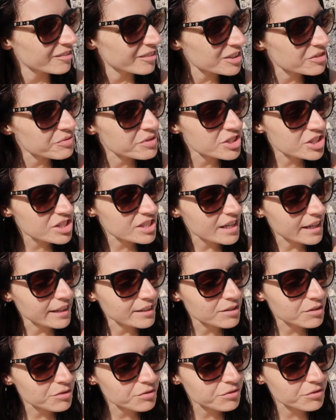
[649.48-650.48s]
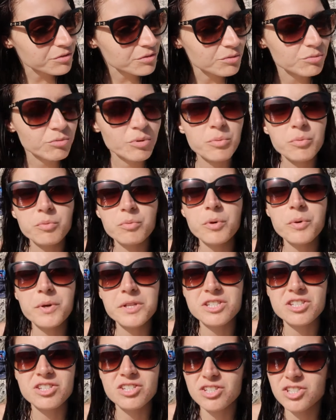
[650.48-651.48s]
but we just kind of we, we
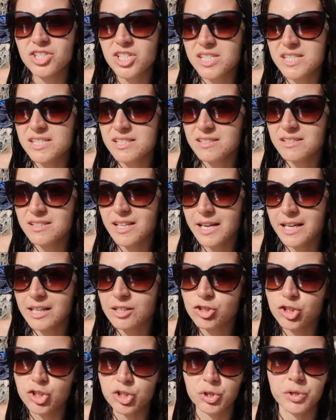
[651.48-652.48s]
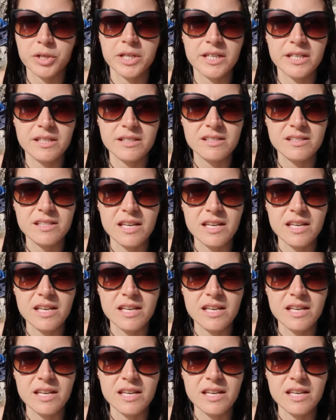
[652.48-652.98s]
wanted to just like enjoy it,